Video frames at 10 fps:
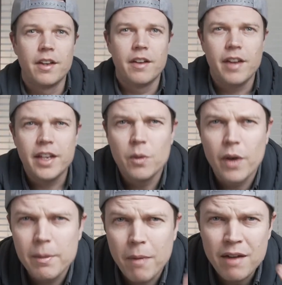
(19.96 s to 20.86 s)

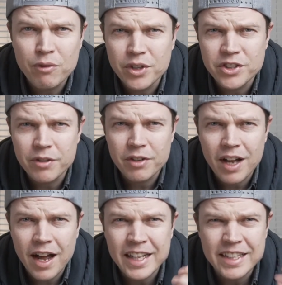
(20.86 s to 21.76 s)
Anyway, my voiceover
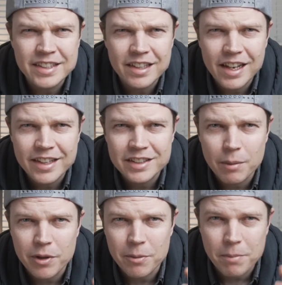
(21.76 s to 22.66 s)
guy, he selects
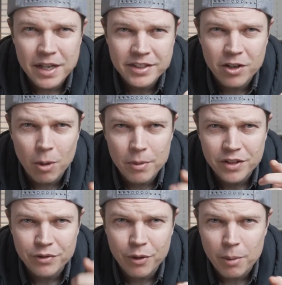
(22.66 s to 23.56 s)
some of the best
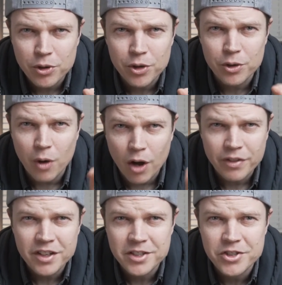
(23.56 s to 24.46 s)
comments from you on
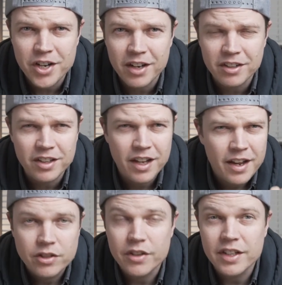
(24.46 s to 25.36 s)
this channel.
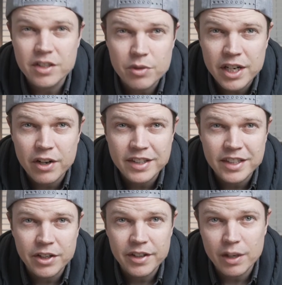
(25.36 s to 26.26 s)
So there's 3
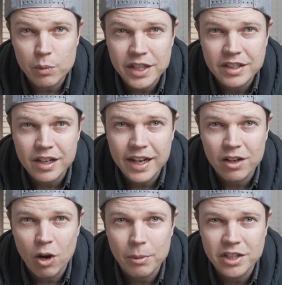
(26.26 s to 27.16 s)
criteria that we select
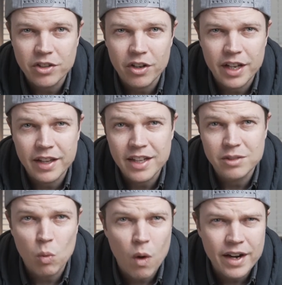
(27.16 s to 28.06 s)
comments on, and that's
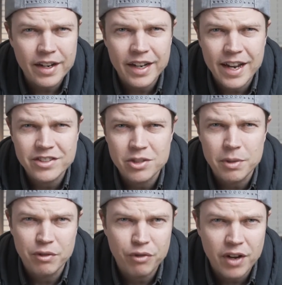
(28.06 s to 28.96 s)
1, it has to be
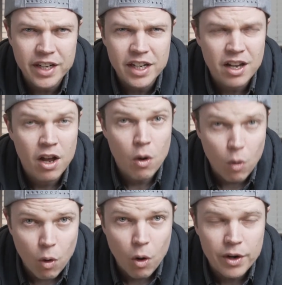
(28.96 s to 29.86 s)
funny,
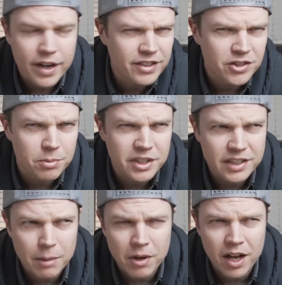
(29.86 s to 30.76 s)
or it has to be
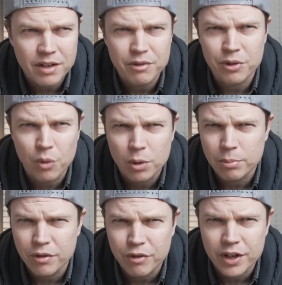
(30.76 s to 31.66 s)
some kind of
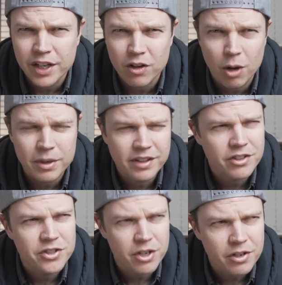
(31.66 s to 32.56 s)
thought-provoking comment that
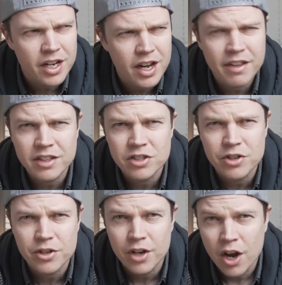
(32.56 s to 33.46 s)
you go, yeah, that's
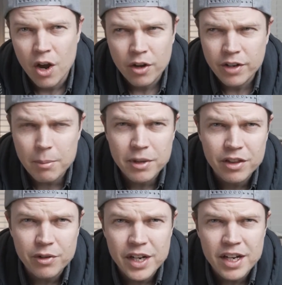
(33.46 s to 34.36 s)
true. Number
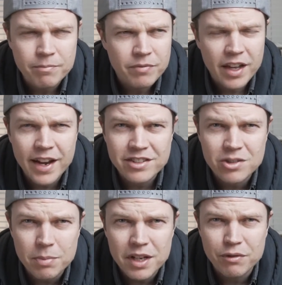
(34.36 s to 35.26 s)
3, it has to
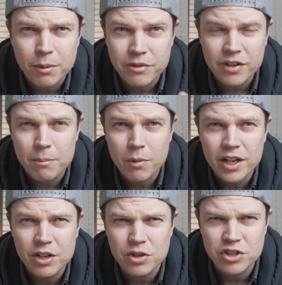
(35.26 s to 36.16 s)
be from
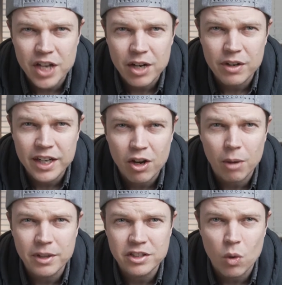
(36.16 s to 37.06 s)
somebody who generally
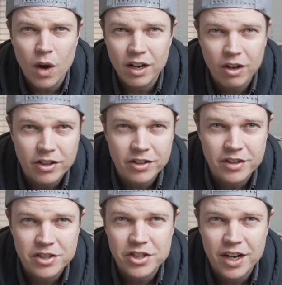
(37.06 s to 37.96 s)
comments quite a lot on
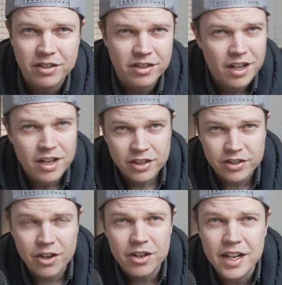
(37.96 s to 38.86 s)
this channel.
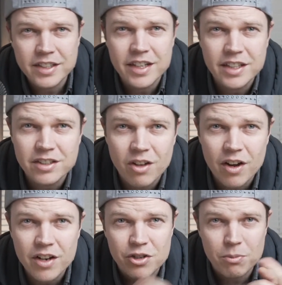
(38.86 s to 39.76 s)
So let's get
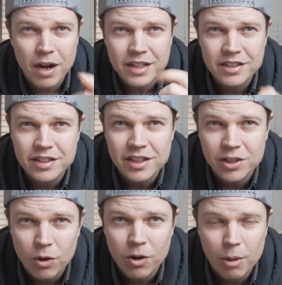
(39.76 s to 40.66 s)
started. You might see
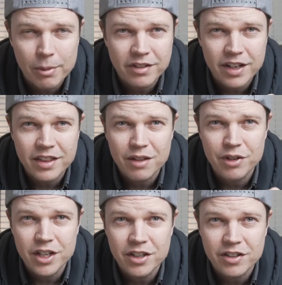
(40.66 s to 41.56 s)
your comment in the
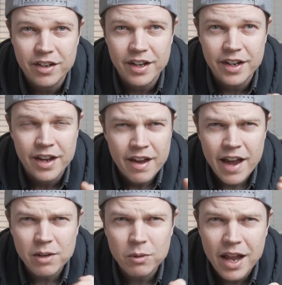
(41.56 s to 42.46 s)
video today,
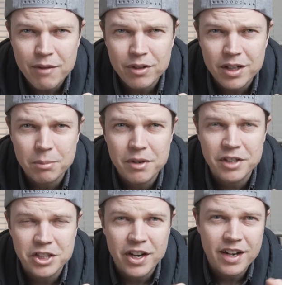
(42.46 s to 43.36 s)
and we'll have a little bit of a
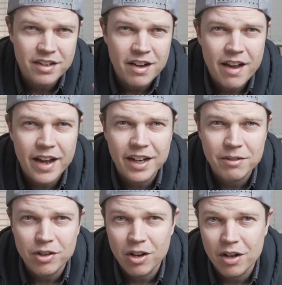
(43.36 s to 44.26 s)
chat and have
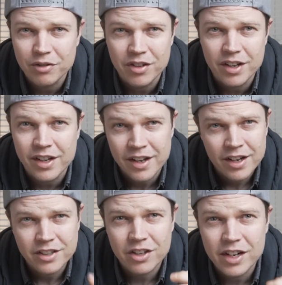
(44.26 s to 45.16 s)
a laugh today.
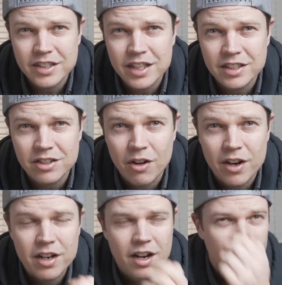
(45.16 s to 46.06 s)
So let's get
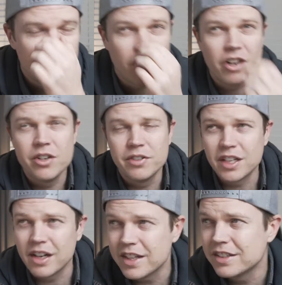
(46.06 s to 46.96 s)
started. John, you've
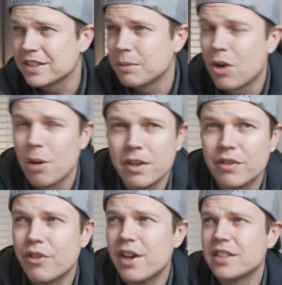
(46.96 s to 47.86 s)
selected some comments
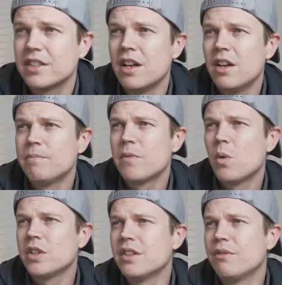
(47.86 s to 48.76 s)
for us.
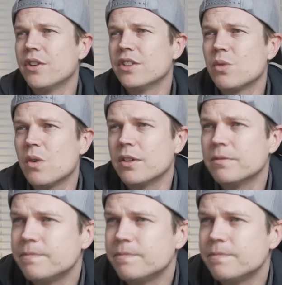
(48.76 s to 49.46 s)
What's the first one?